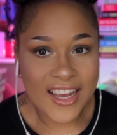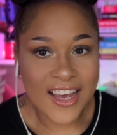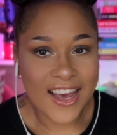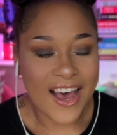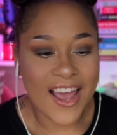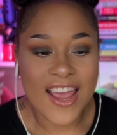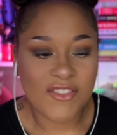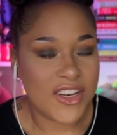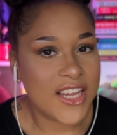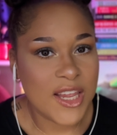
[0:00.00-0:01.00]
I have to
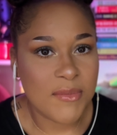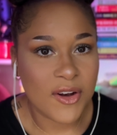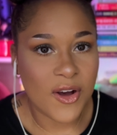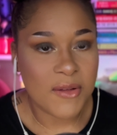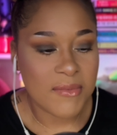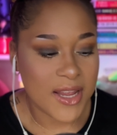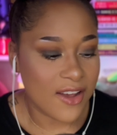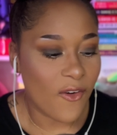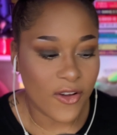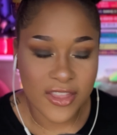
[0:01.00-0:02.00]
keep it on me
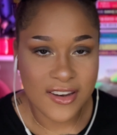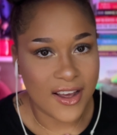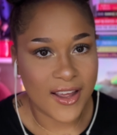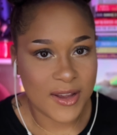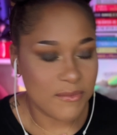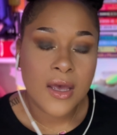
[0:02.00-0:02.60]
all the time.